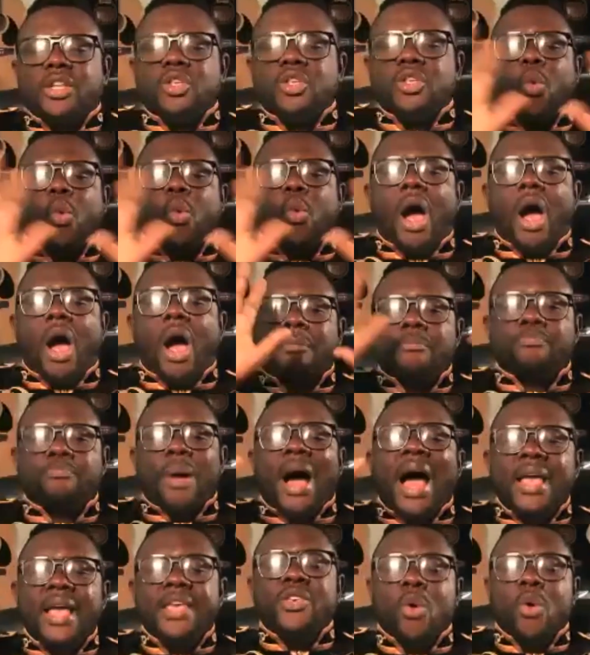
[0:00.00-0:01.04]
You are
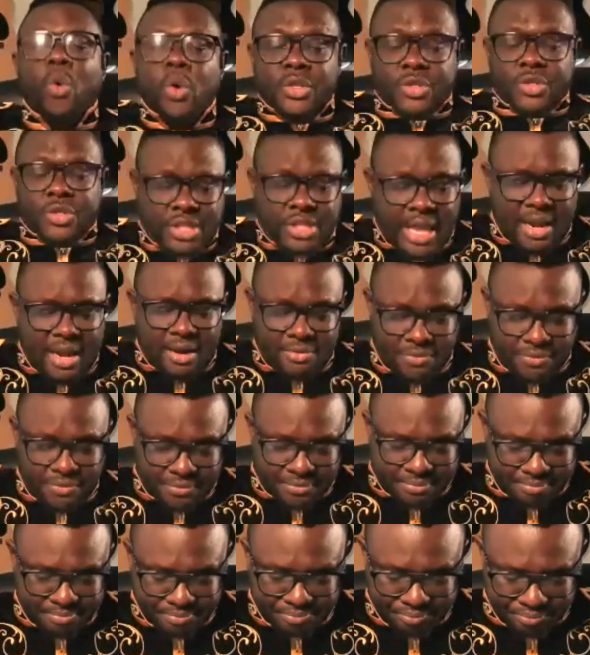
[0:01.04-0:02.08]
by yourself.
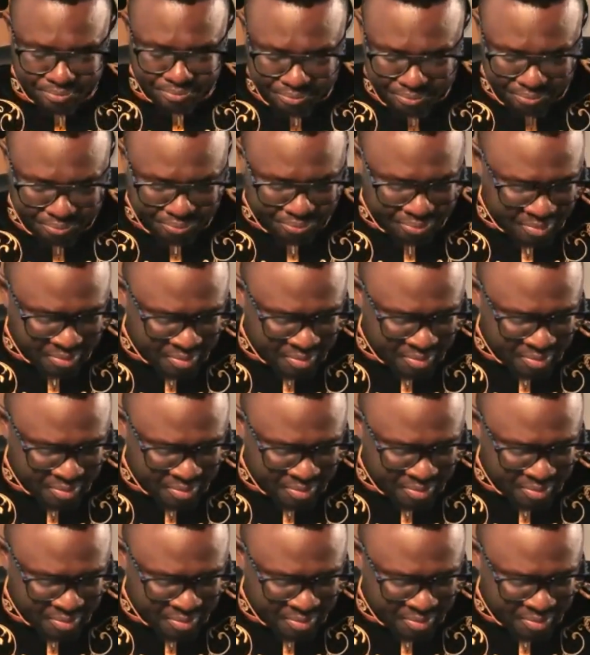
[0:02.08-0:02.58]
Mm-hmm.